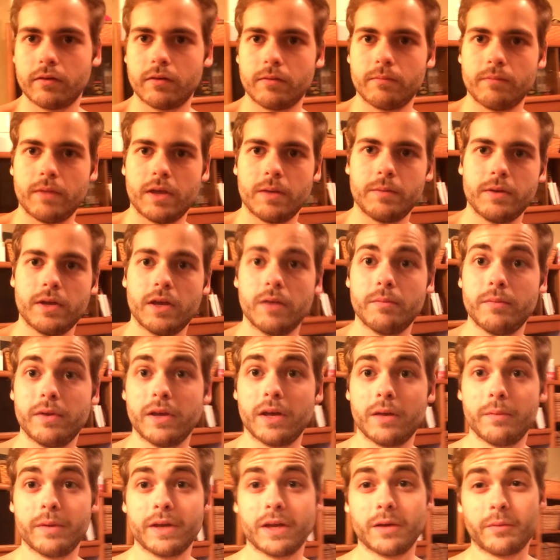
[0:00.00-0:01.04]
maybe
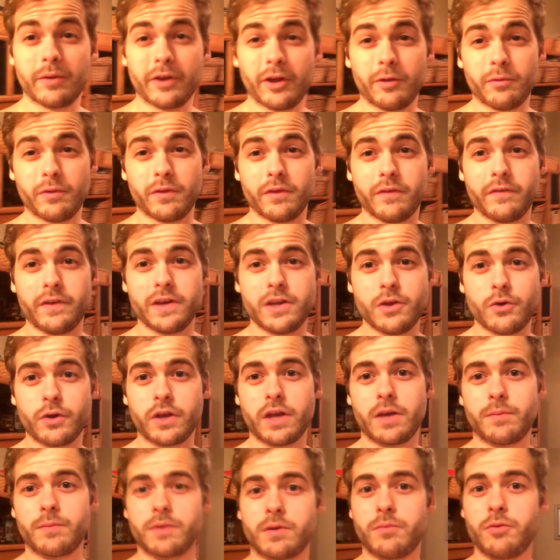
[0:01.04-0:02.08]
being able to help the video
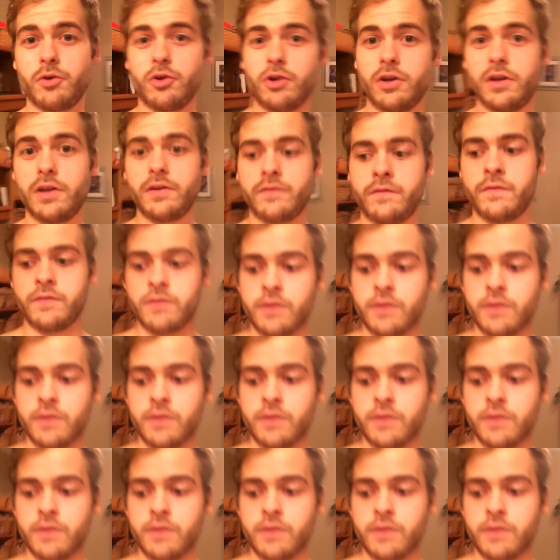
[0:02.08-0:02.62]
game community